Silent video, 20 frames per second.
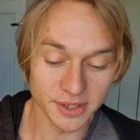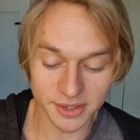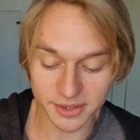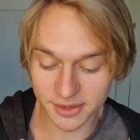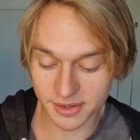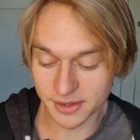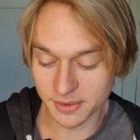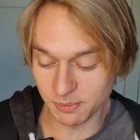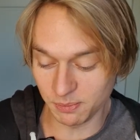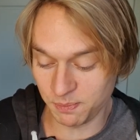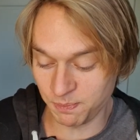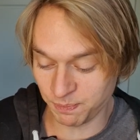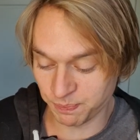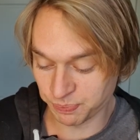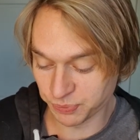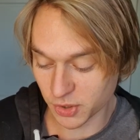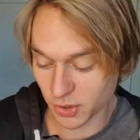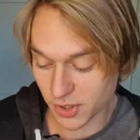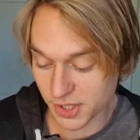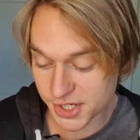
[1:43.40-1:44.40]

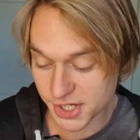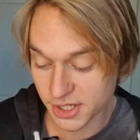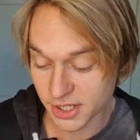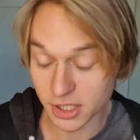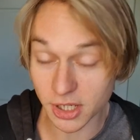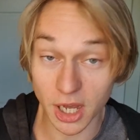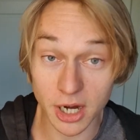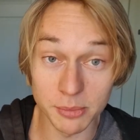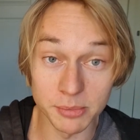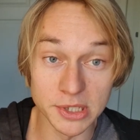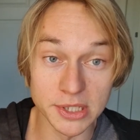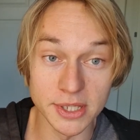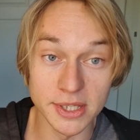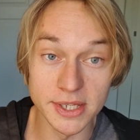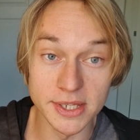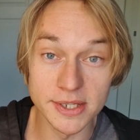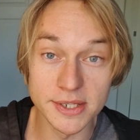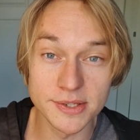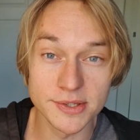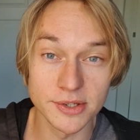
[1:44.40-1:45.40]
the Russian economy
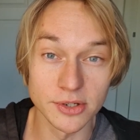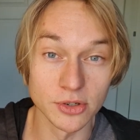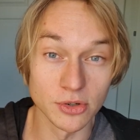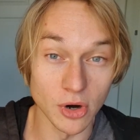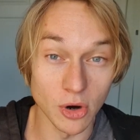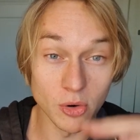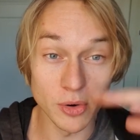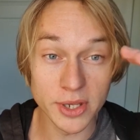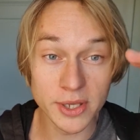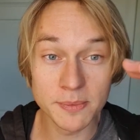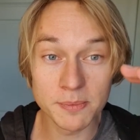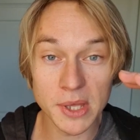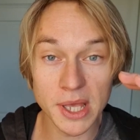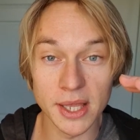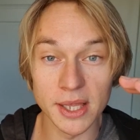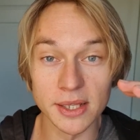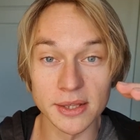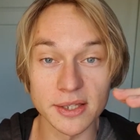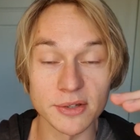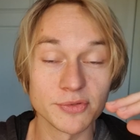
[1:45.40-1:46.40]
is growing,
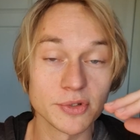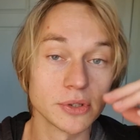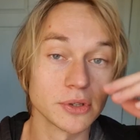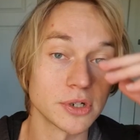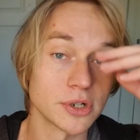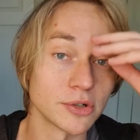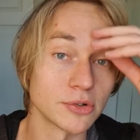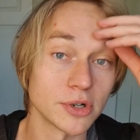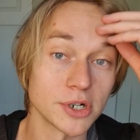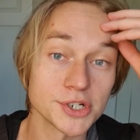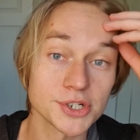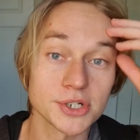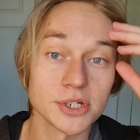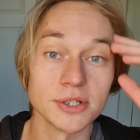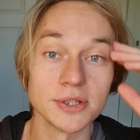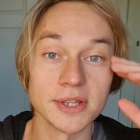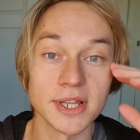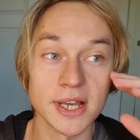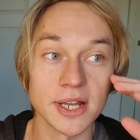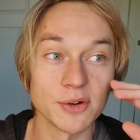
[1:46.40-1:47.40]
and if you learn
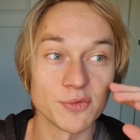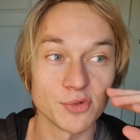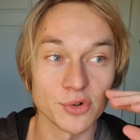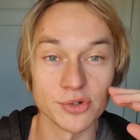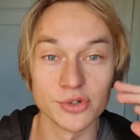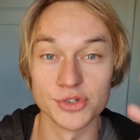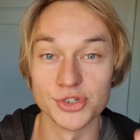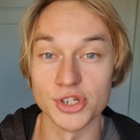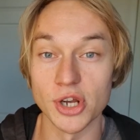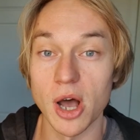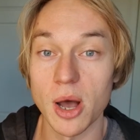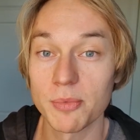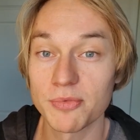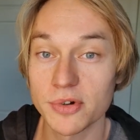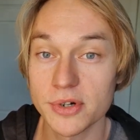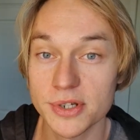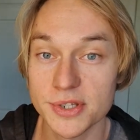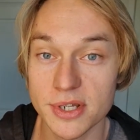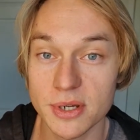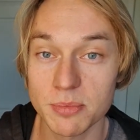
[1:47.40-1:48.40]
Russian, then for your job,
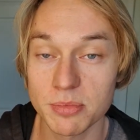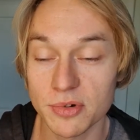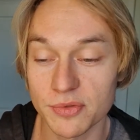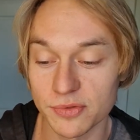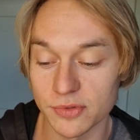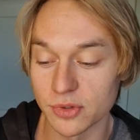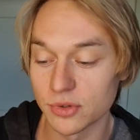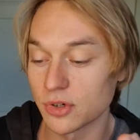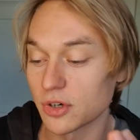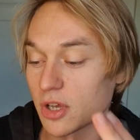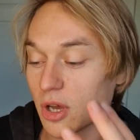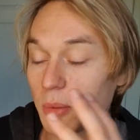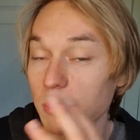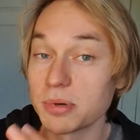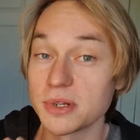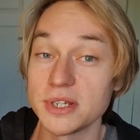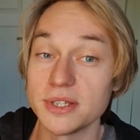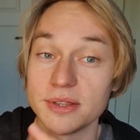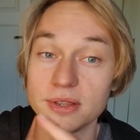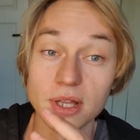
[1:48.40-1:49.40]
for example, if your
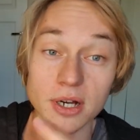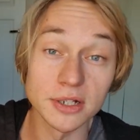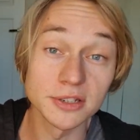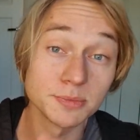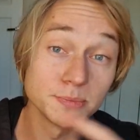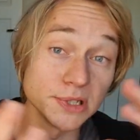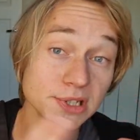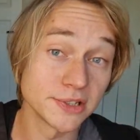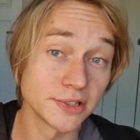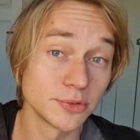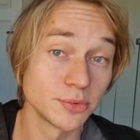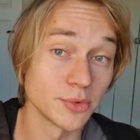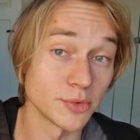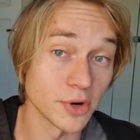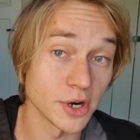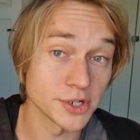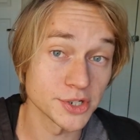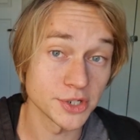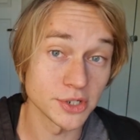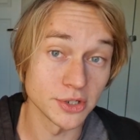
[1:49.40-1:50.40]
company does business with
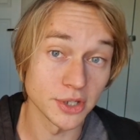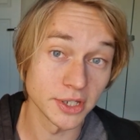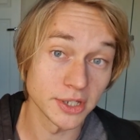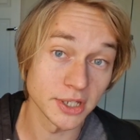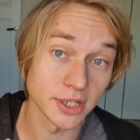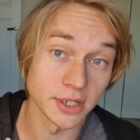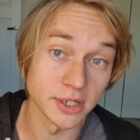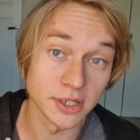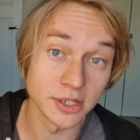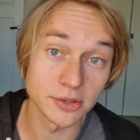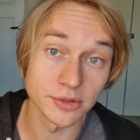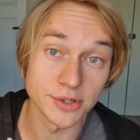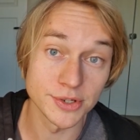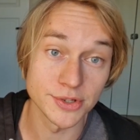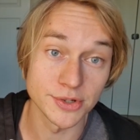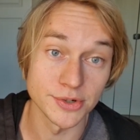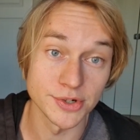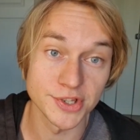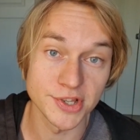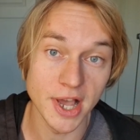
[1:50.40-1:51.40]
Russia, it can
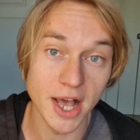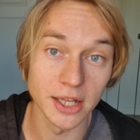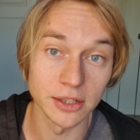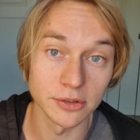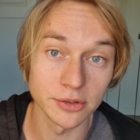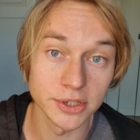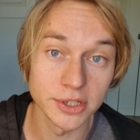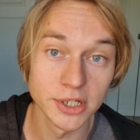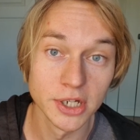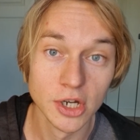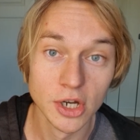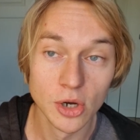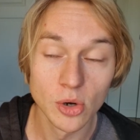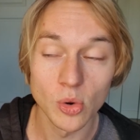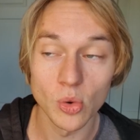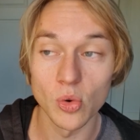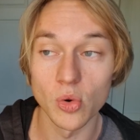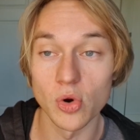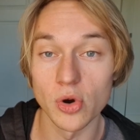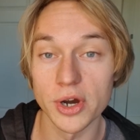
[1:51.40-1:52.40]
increase your salary.
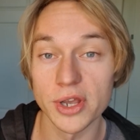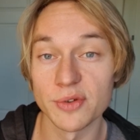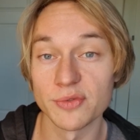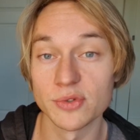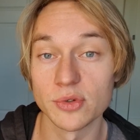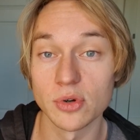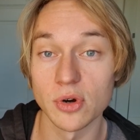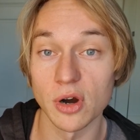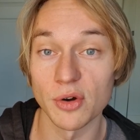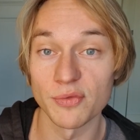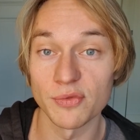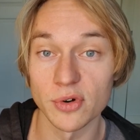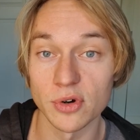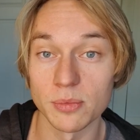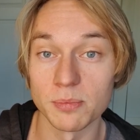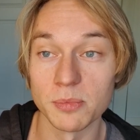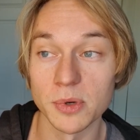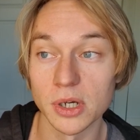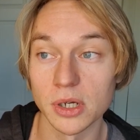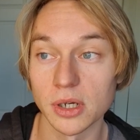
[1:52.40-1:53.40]
Or if you are
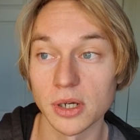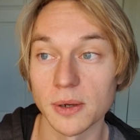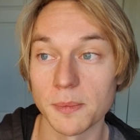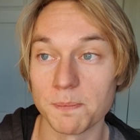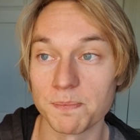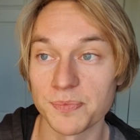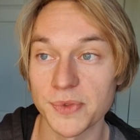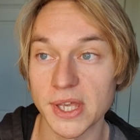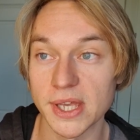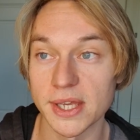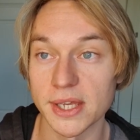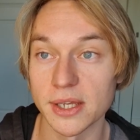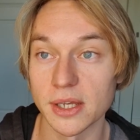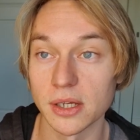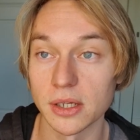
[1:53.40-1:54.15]
from a